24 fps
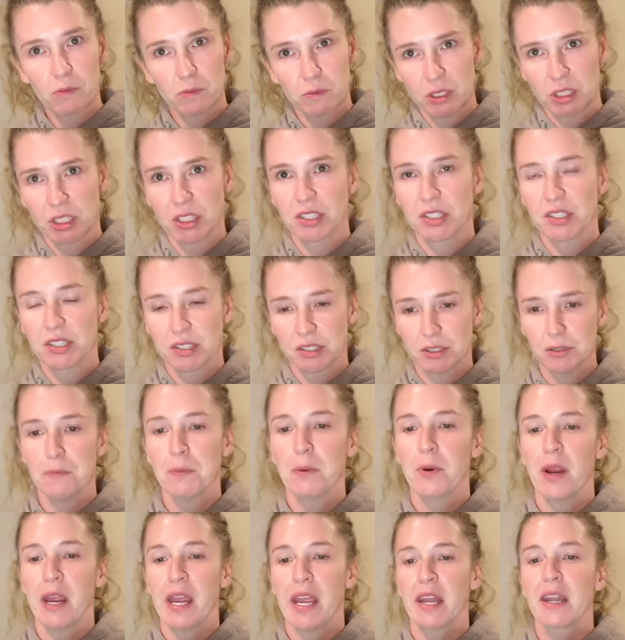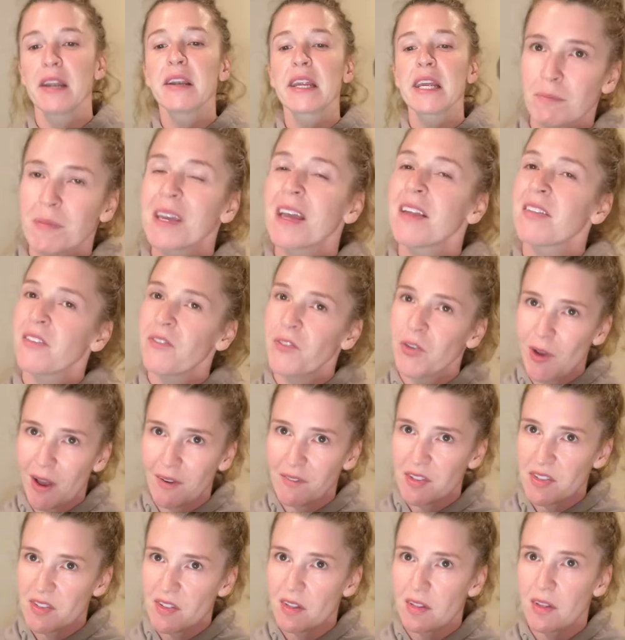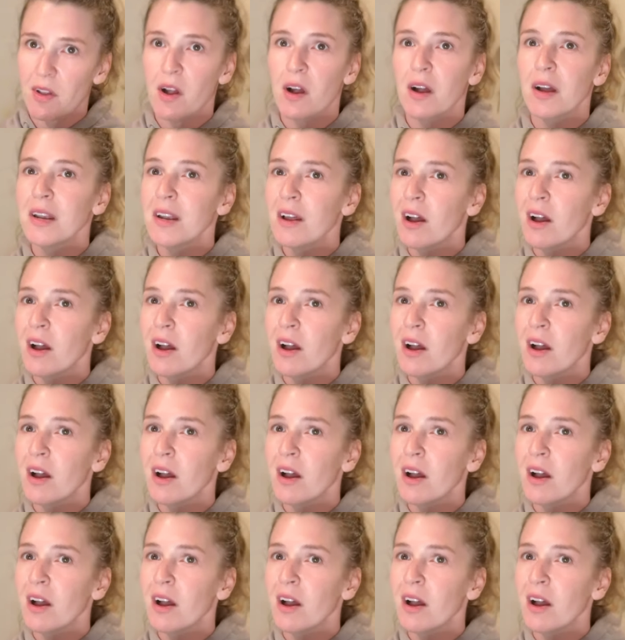which is super handy, because if you have a salon,